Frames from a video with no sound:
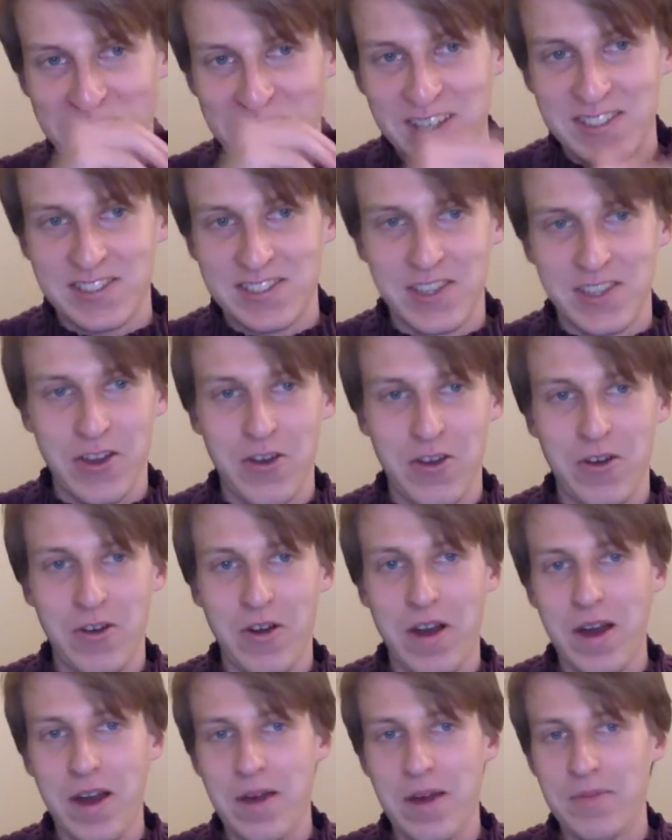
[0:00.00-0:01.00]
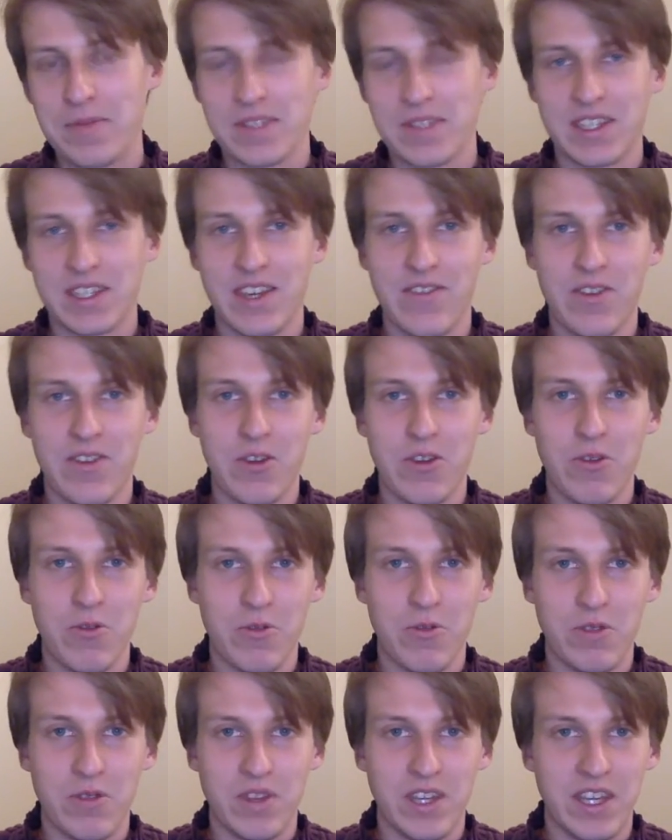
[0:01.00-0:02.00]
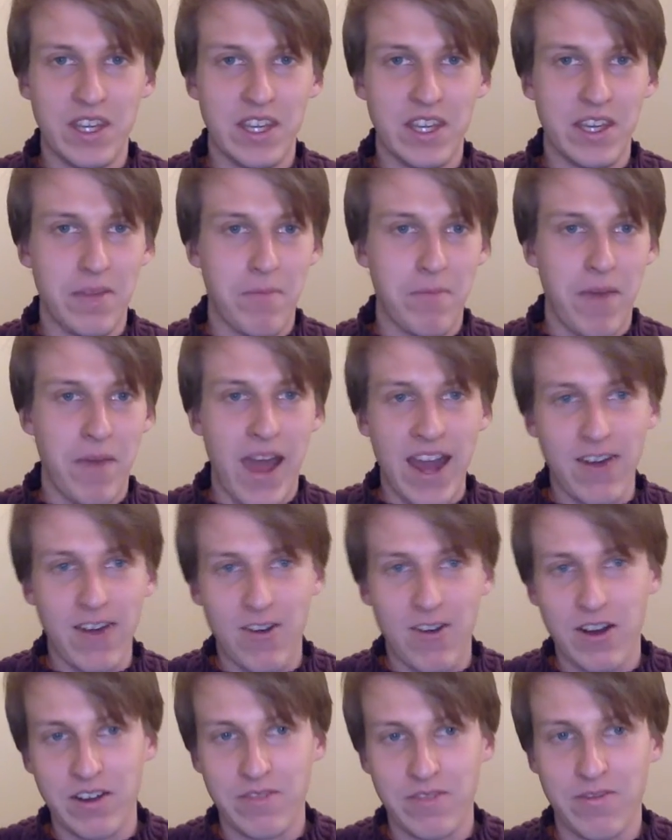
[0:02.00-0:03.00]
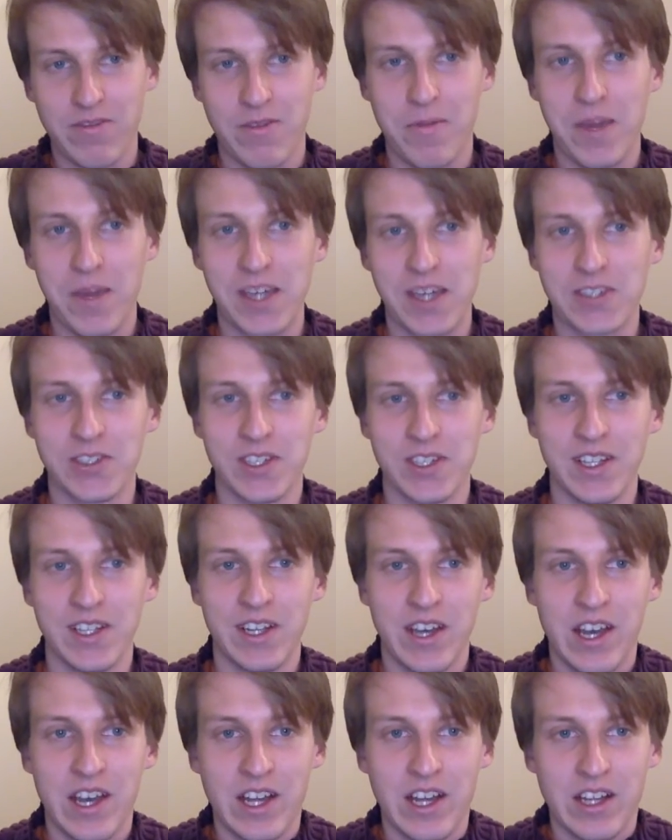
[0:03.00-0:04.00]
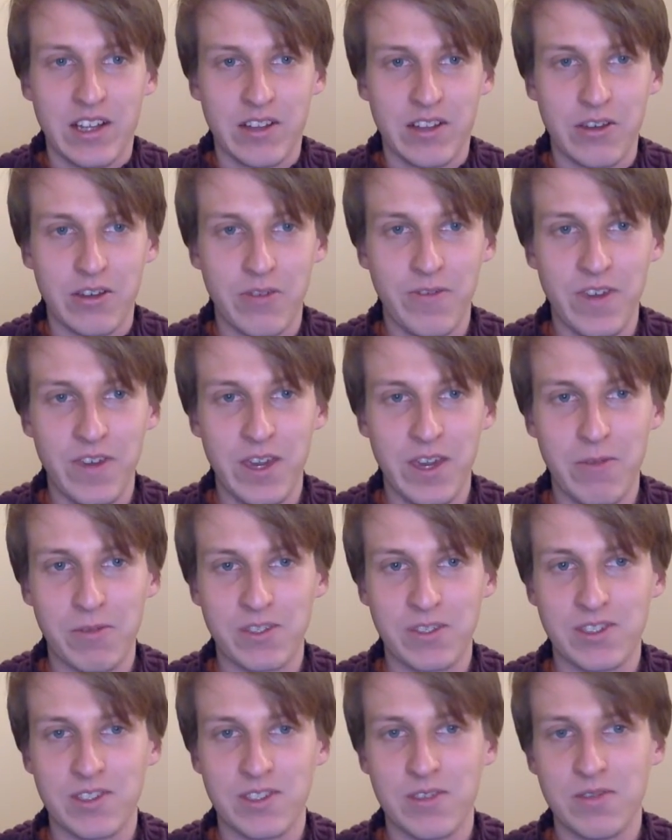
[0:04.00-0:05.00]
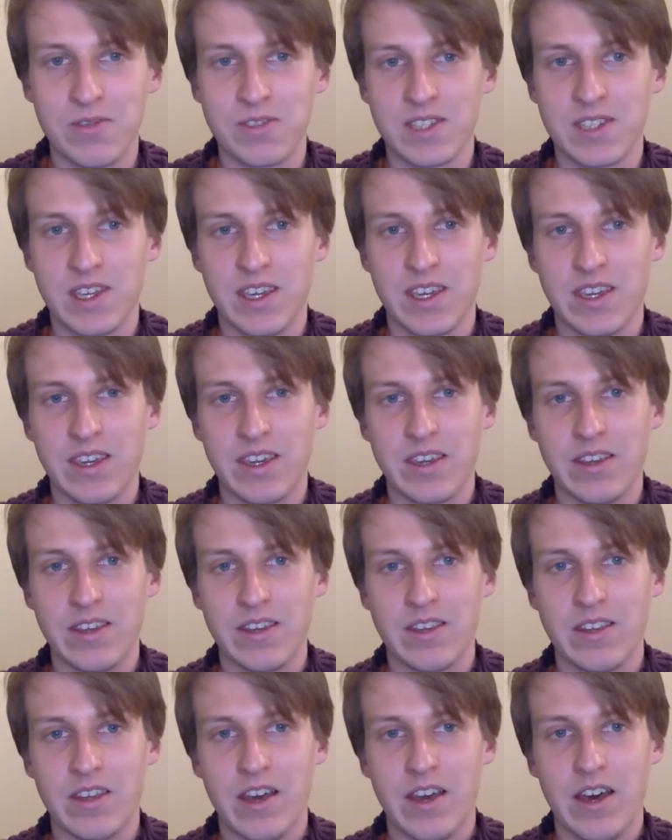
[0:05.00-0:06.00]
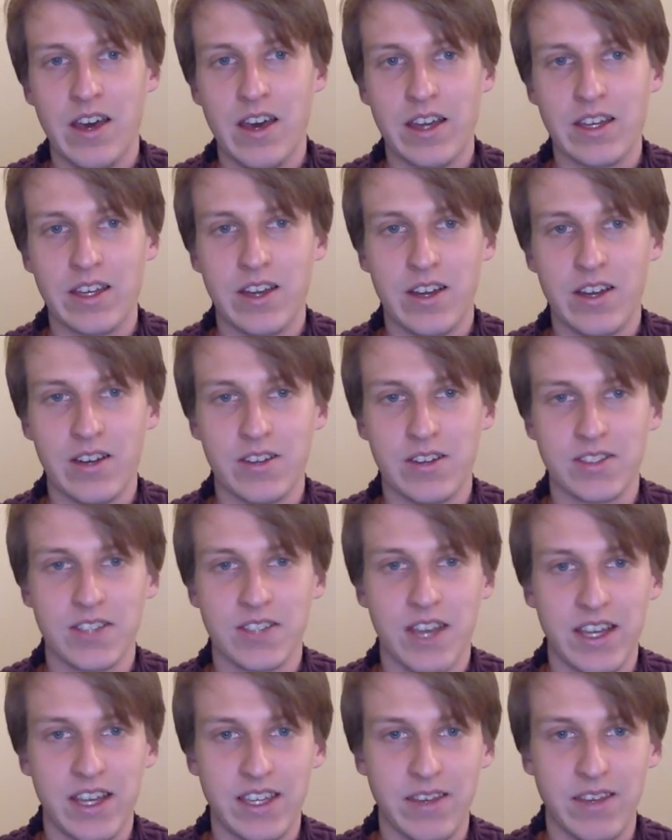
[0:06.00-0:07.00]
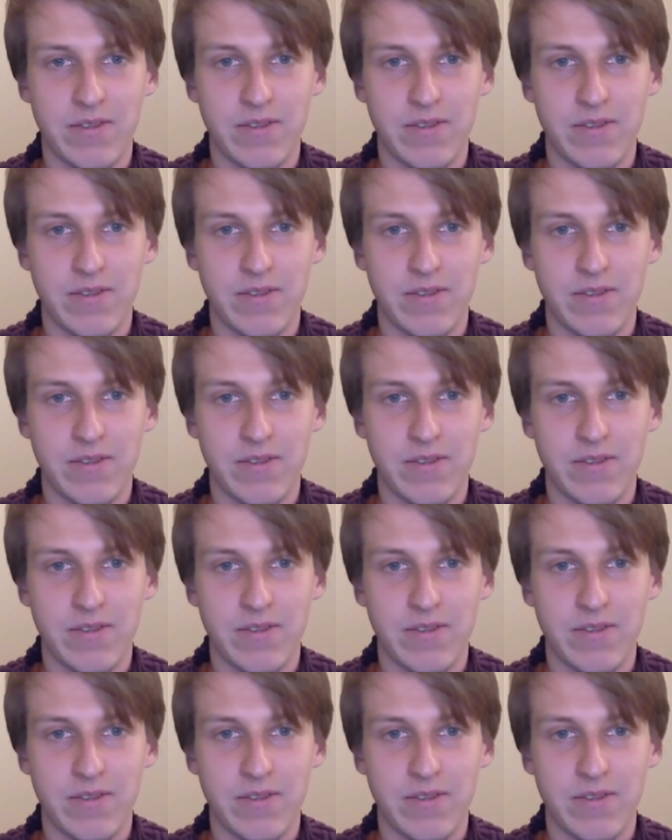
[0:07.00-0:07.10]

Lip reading: So to give you the background information, Luffy was using Conqueror's Haki